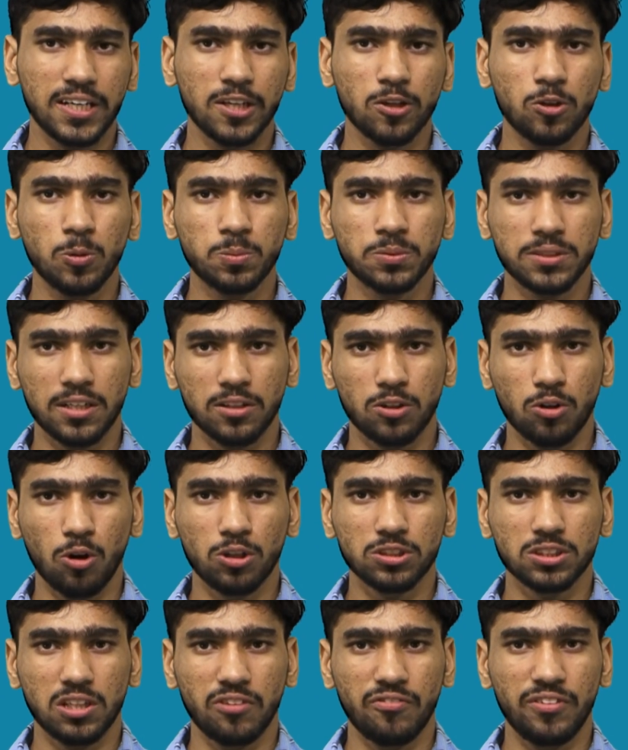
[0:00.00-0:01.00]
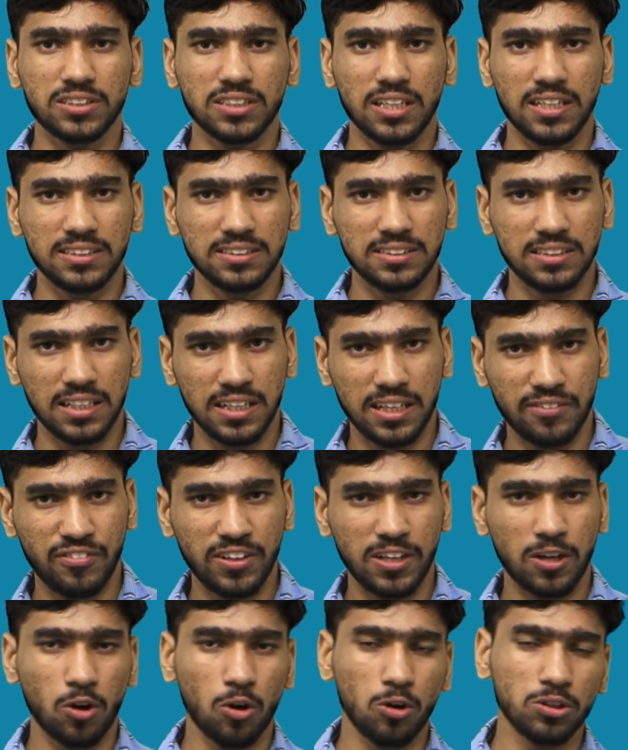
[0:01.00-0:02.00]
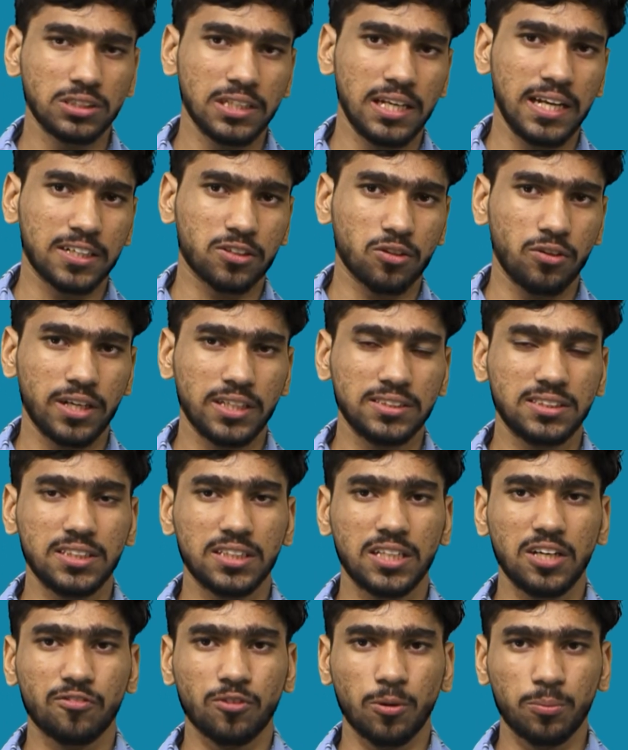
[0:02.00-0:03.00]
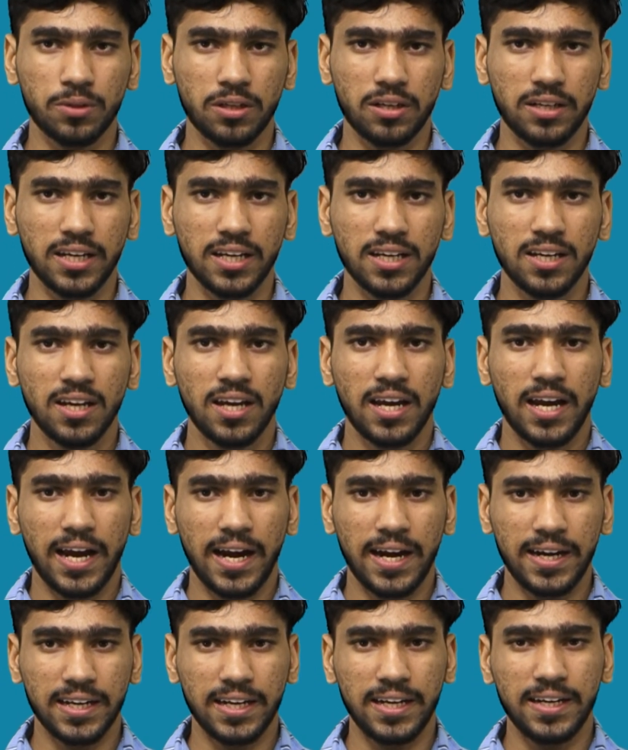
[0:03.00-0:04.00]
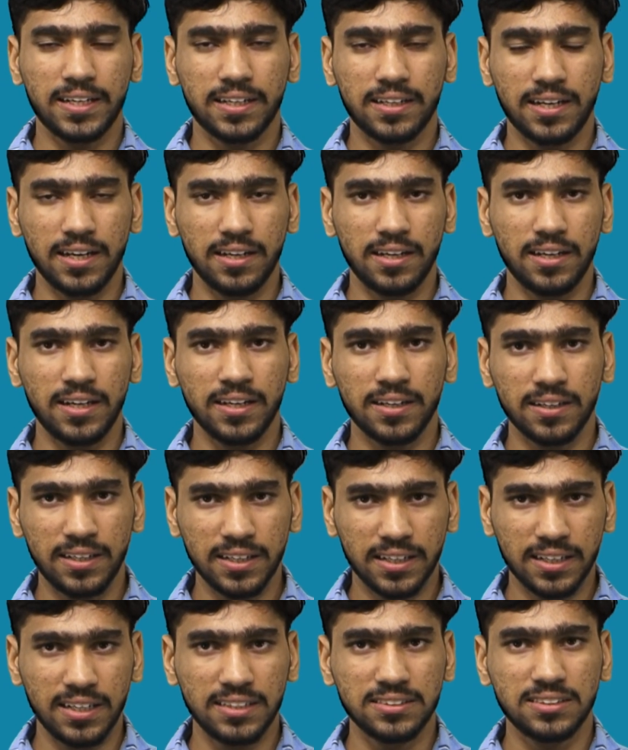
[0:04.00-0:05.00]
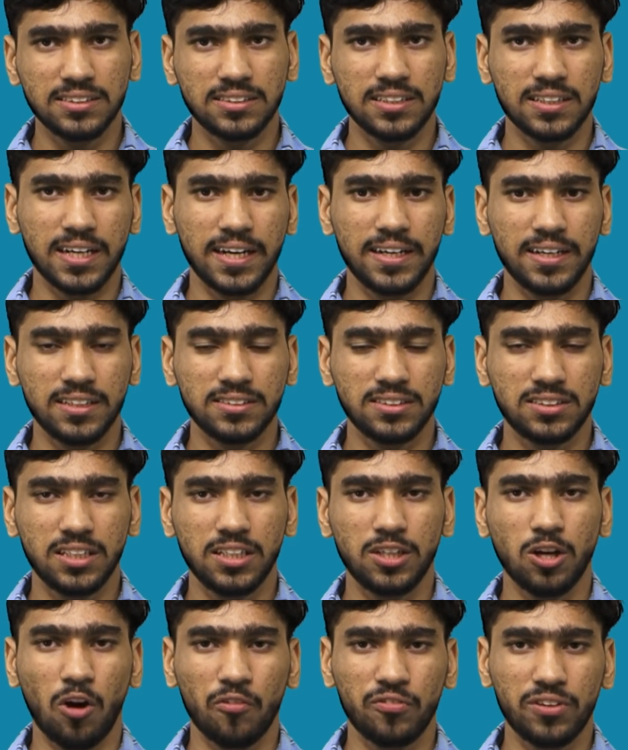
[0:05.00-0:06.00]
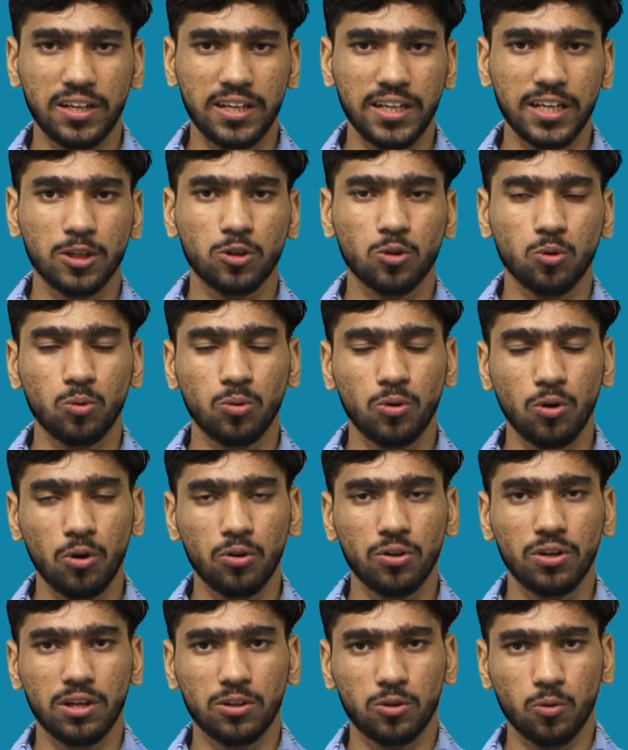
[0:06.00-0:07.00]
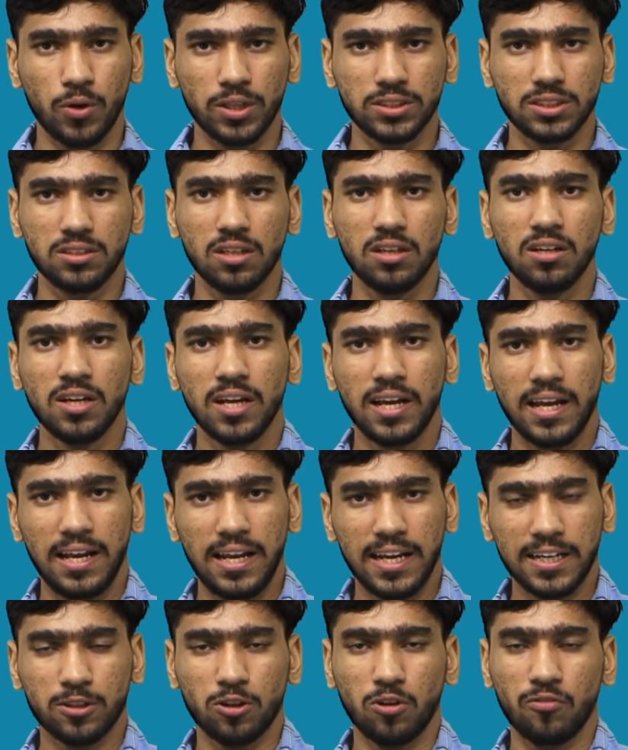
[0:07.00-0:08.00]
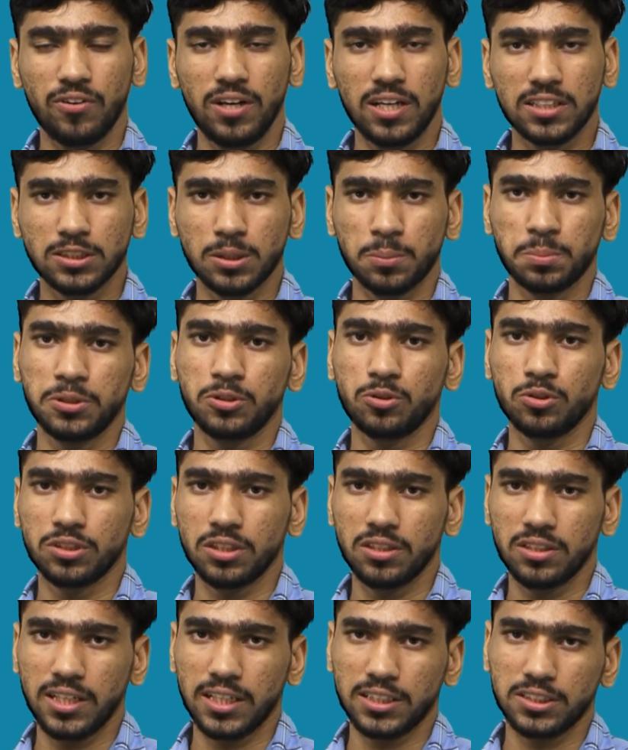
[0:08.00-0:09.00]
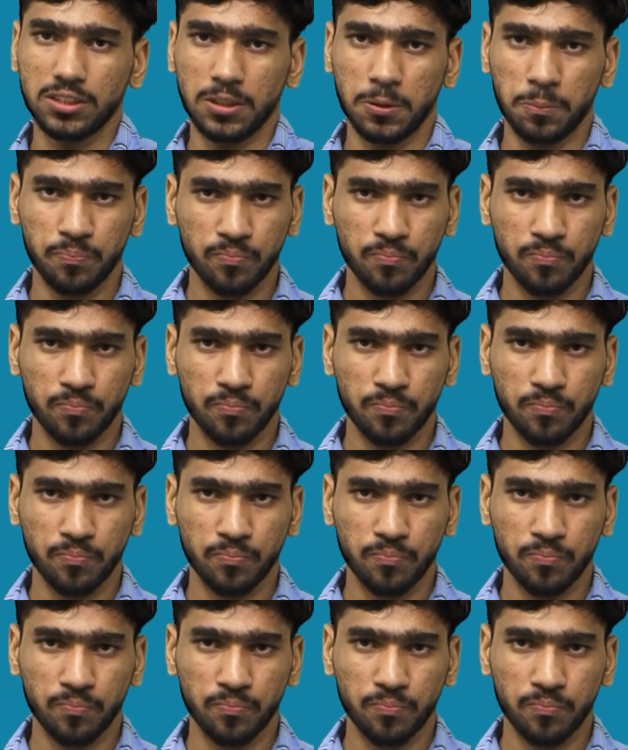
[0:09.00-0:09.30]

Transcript: groups are those which withdraws the electron density from the ring, and it decreases the tendency of the ring to go towards the electrophilic substitution reaction.